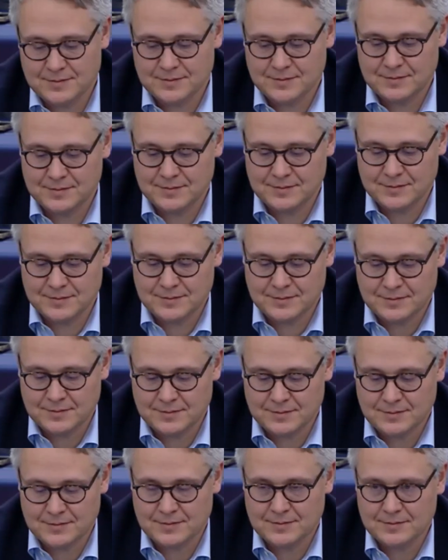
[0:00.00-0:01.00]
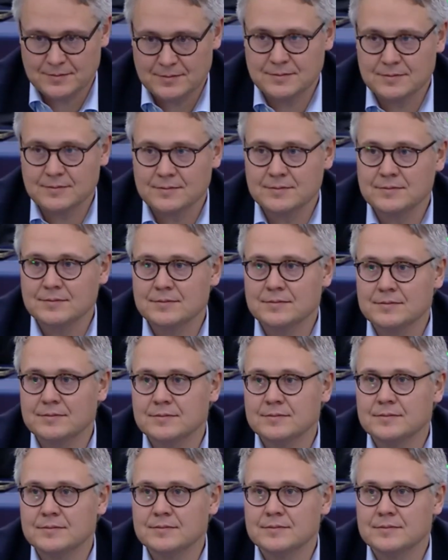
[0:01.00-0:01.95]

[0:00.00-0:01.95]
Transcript: No one is speaking in this clip.